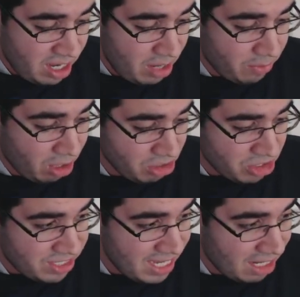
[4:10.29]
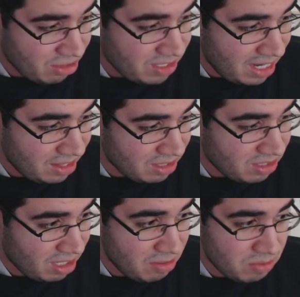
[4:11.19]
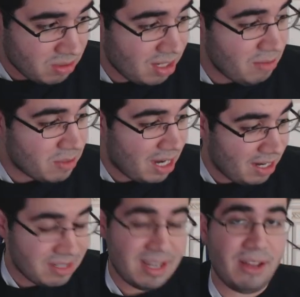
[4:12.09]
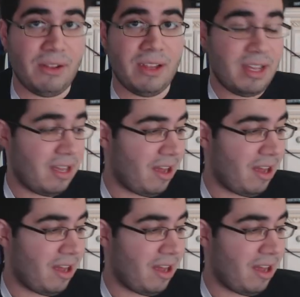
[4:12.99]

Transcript: And we were all just standing outside in the sun. It was hot as hell.